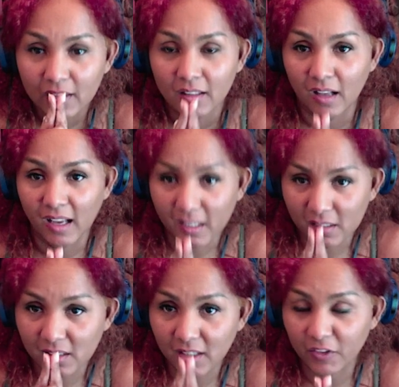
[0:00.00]
I can
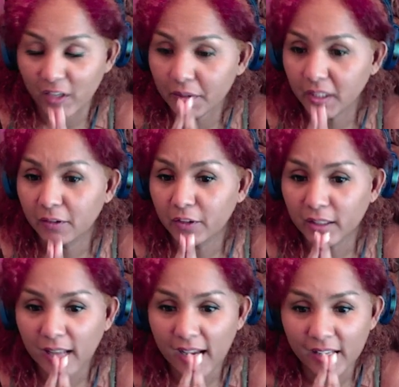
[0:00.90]
see very
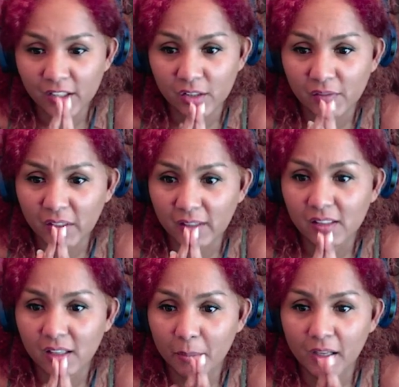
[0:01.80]
nice things
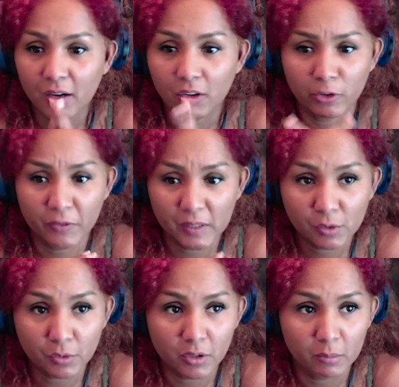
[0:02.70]
coming out of this
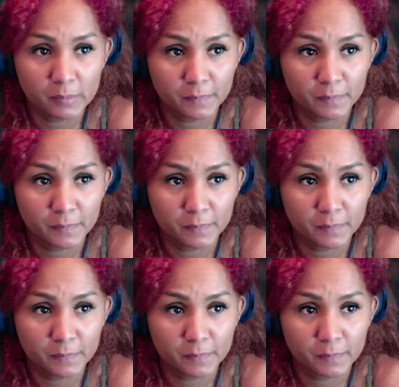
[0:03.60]
group.